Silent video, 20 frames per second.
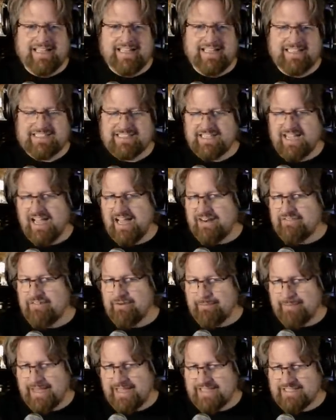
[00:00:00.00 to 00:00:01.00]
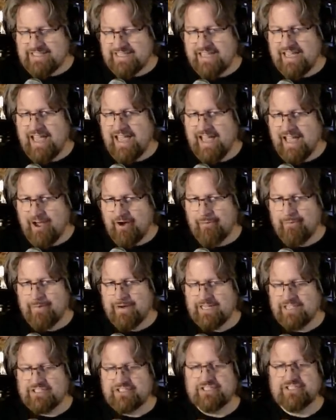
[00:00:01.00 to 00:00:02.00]
it's kind of amazing how
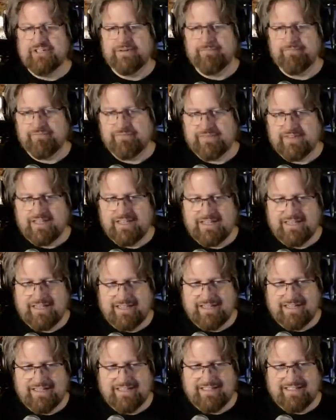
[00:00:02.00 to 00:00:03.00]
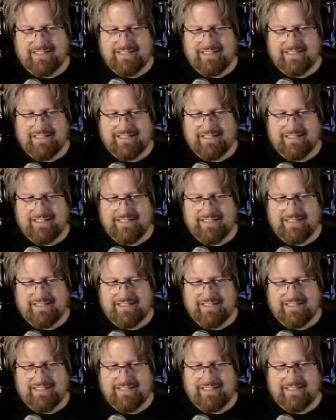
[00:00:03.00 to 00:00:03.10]
much uh,